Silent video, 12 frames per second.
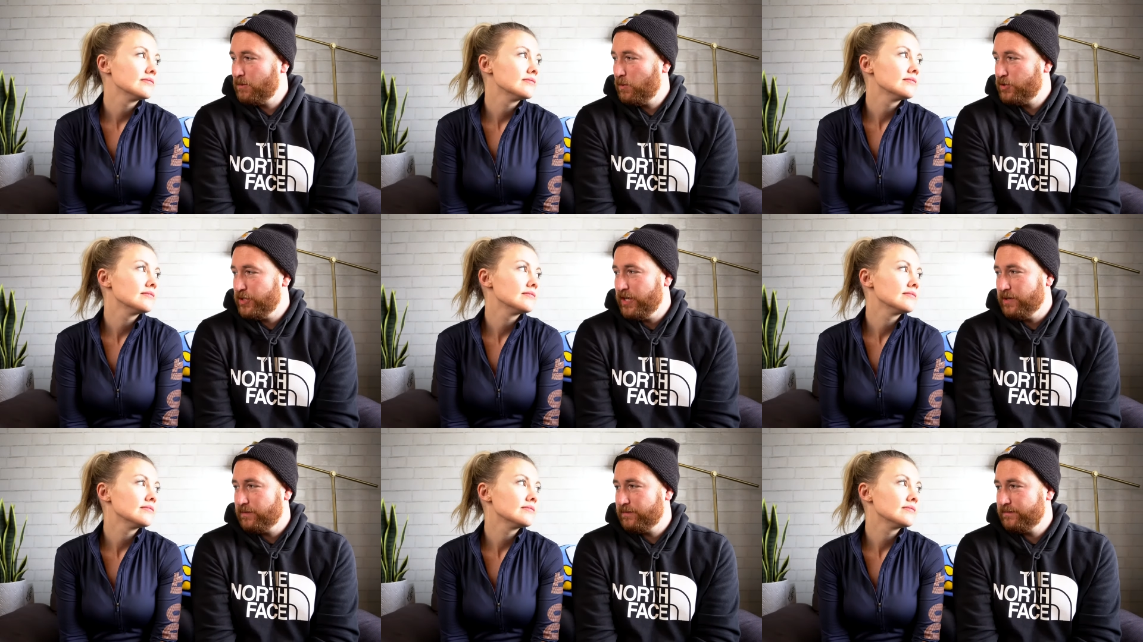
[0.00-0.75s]
Speaker 1: What'd you
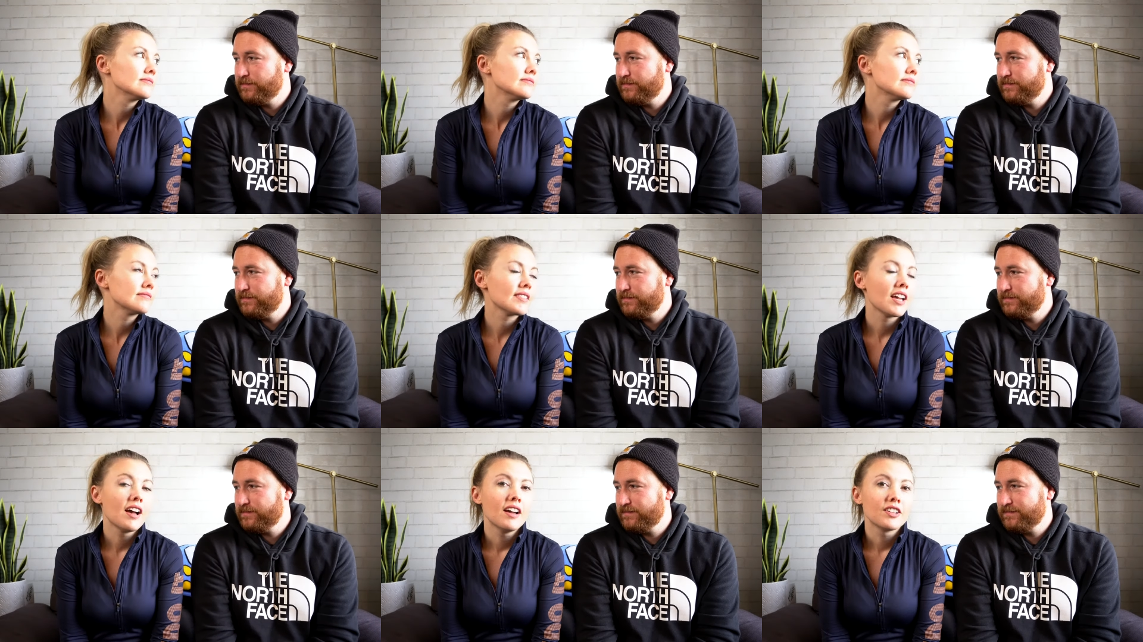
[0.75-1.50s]
do?
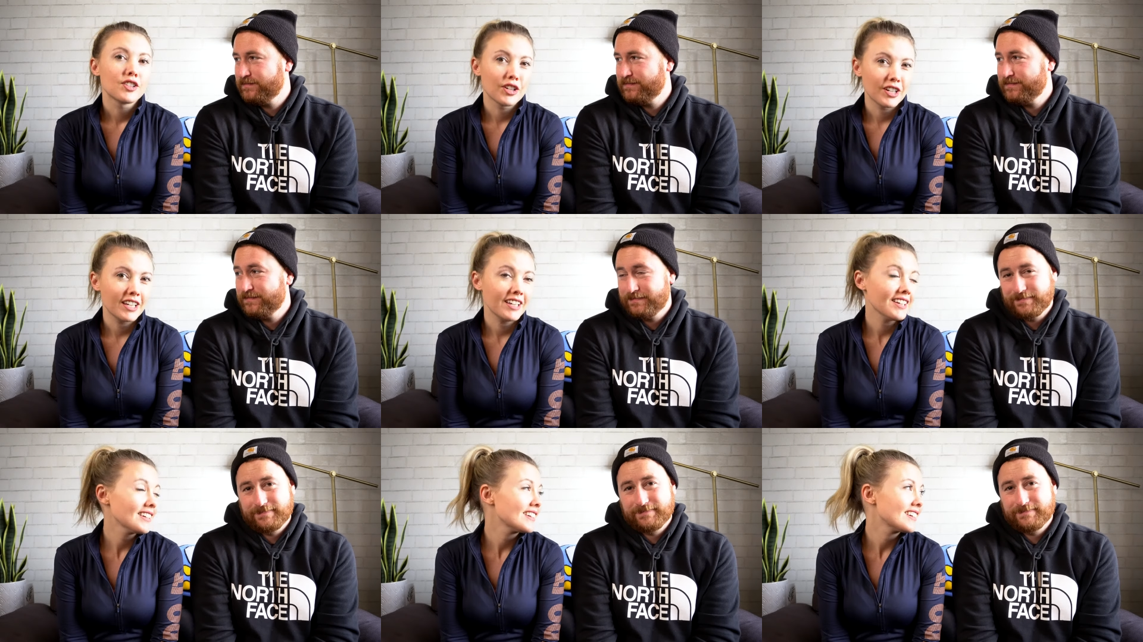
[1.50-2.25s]

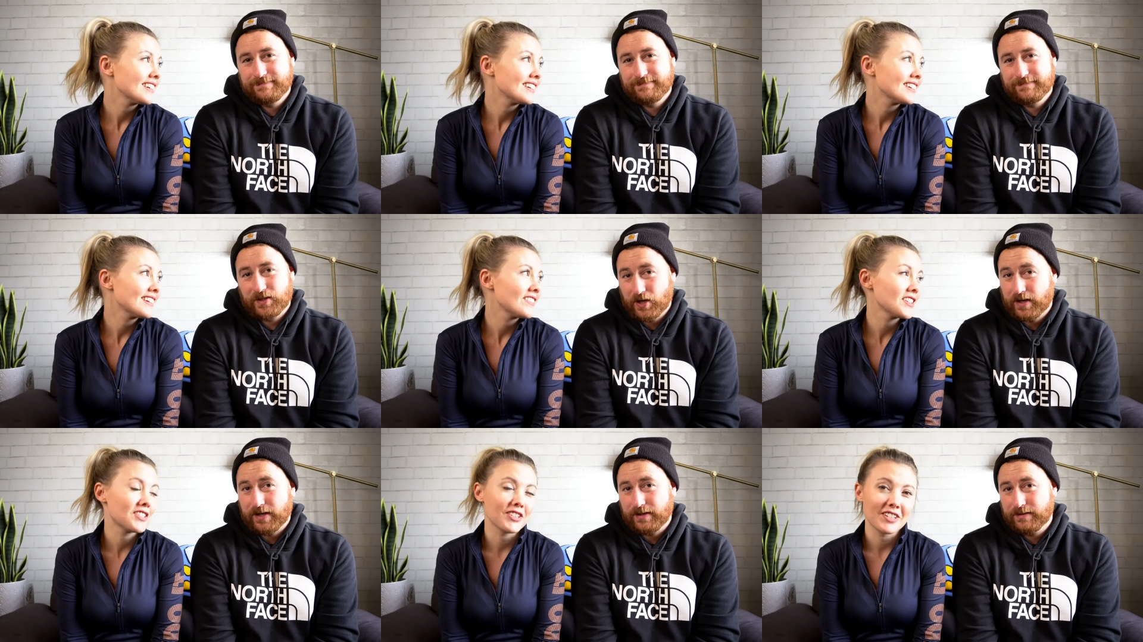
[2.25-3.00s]
Speaker 2: Turkey.
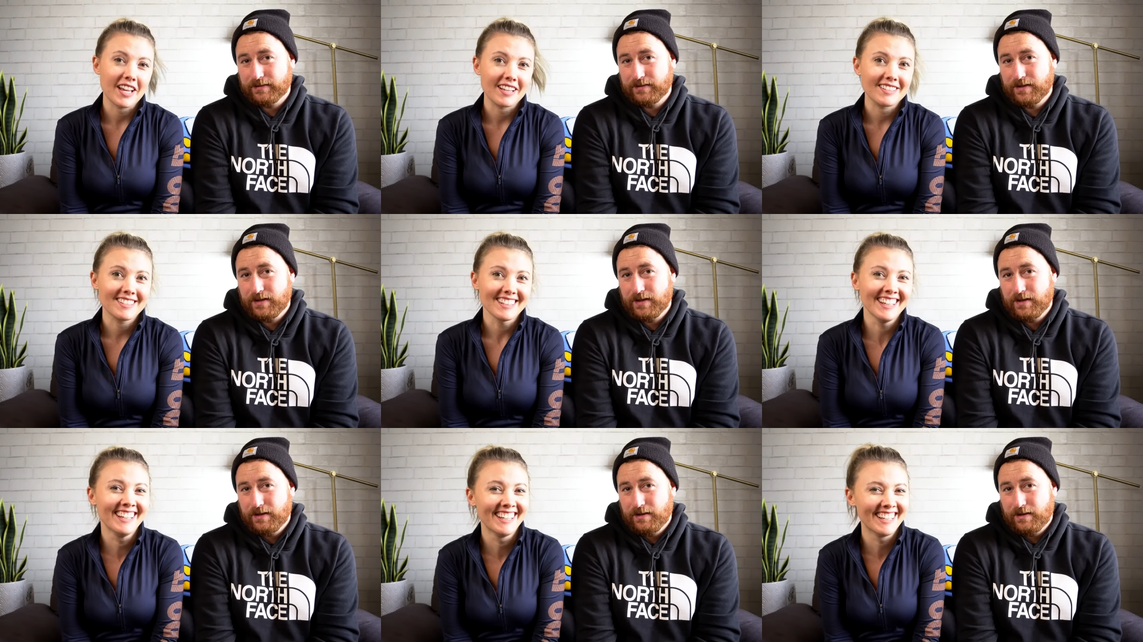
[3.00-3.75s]
Speaker 1: Turkey. If it's your dad's.
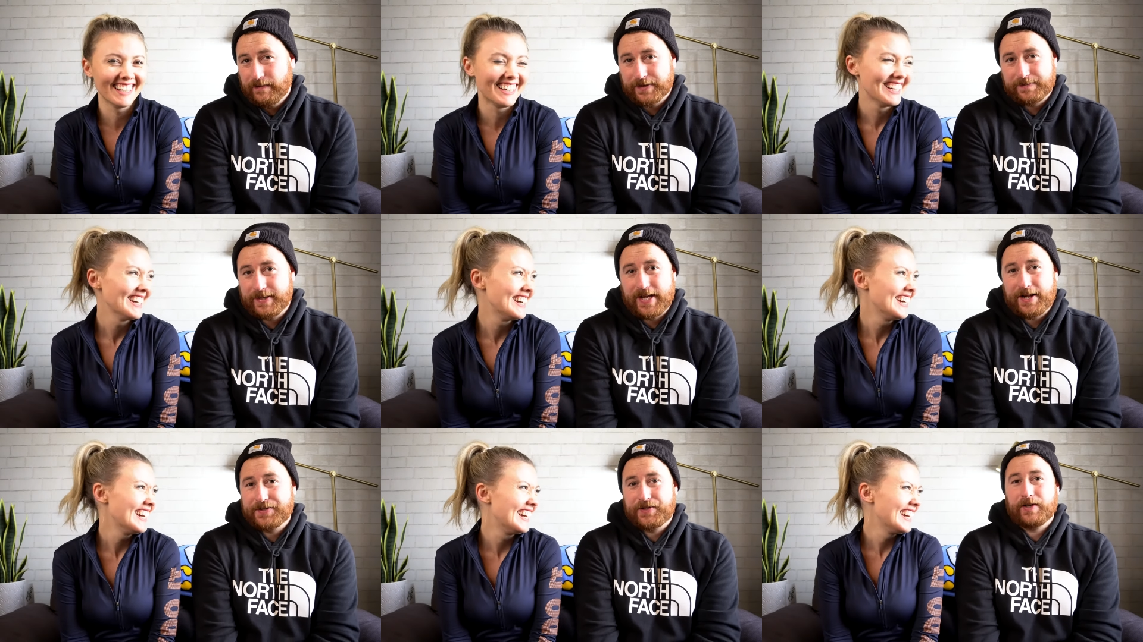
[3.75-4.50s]
It's my
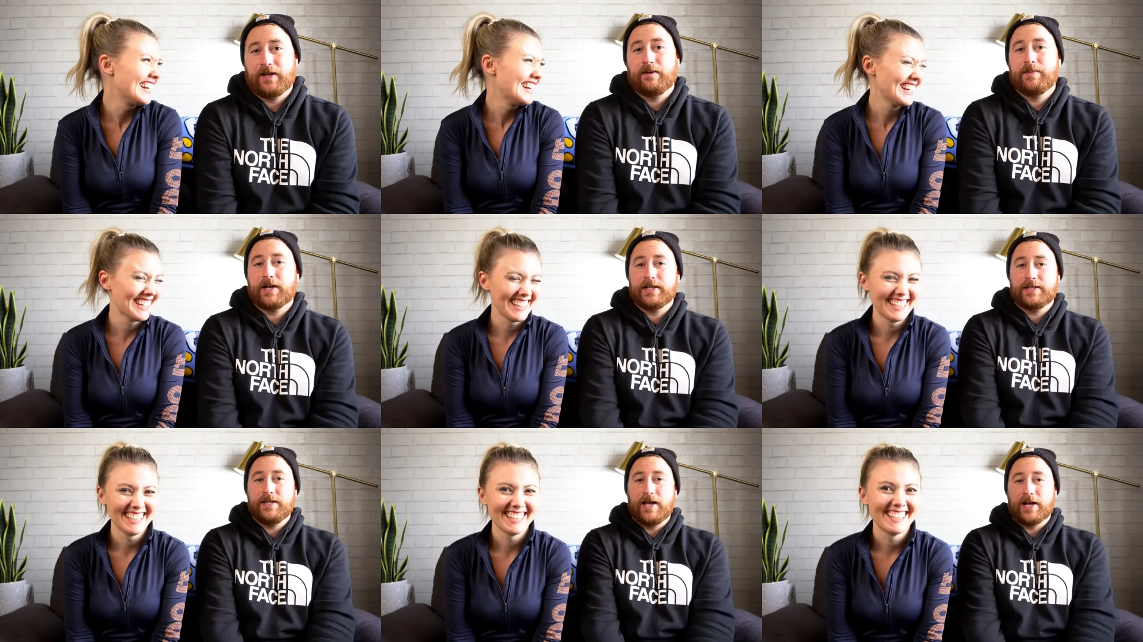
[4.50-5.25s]
dad's turkey
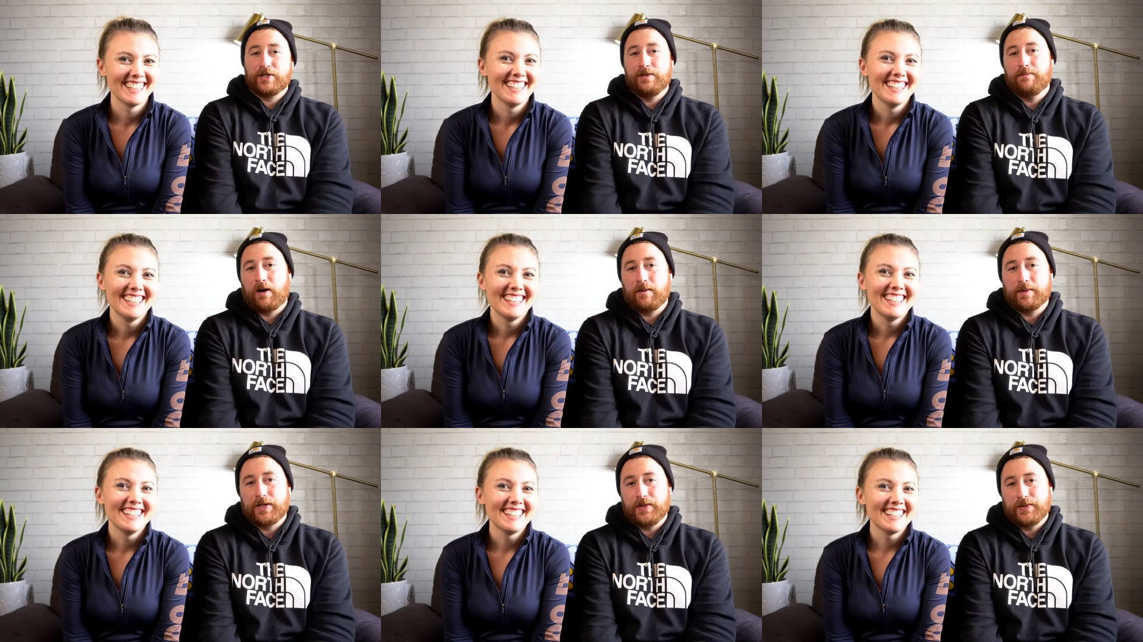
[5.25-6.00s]
because he actually
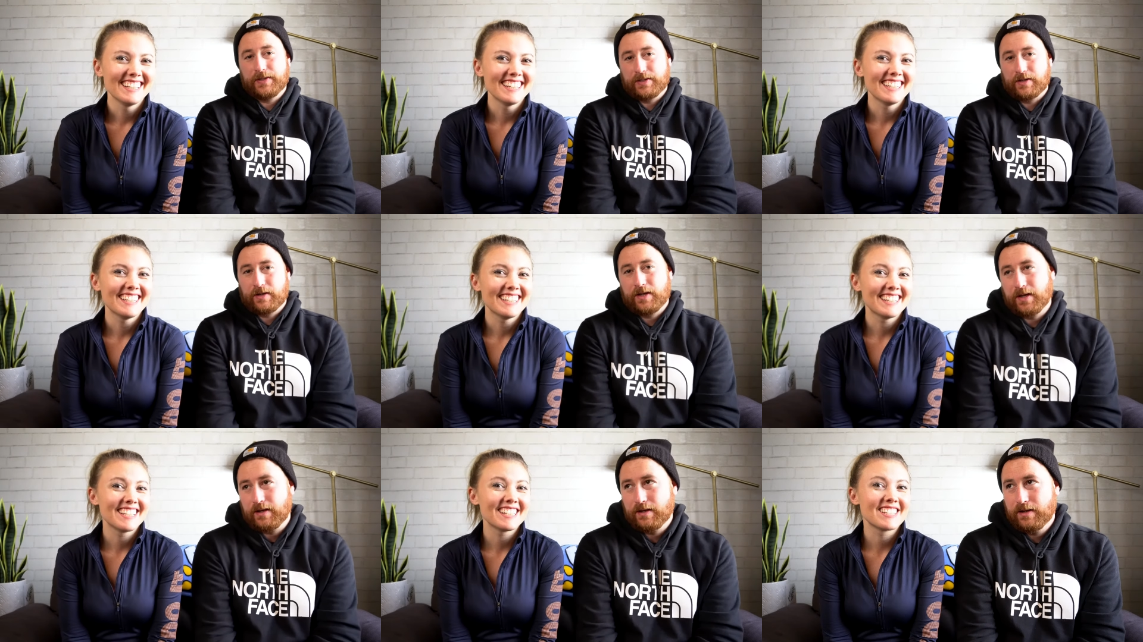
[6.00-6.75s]
barbecues the
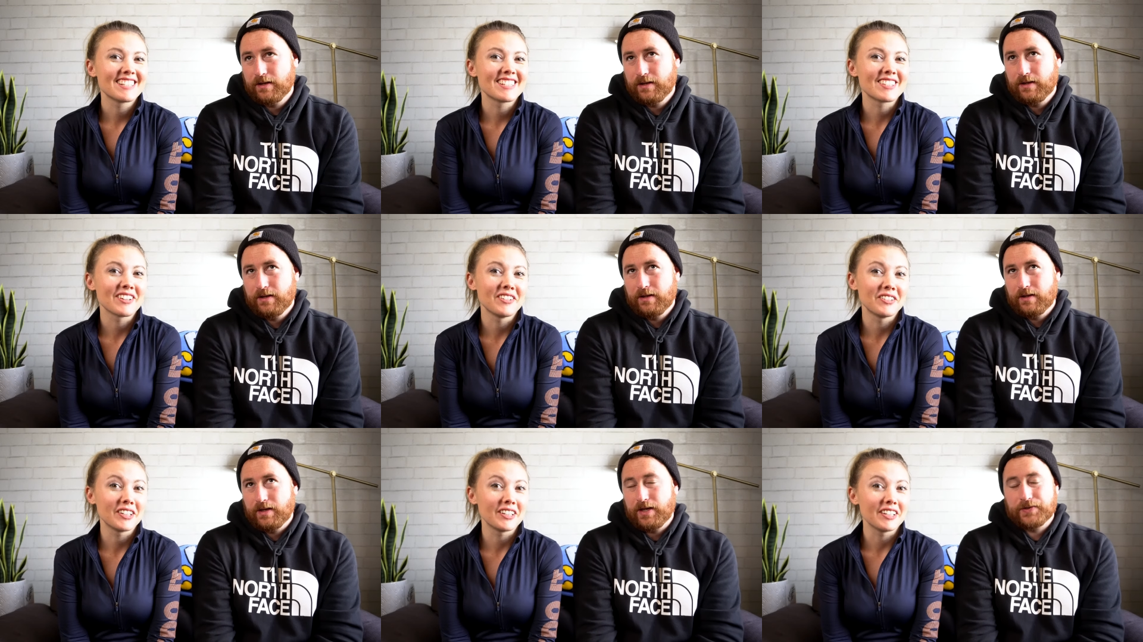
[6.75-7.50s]
turkey.
Speaker 2: So good.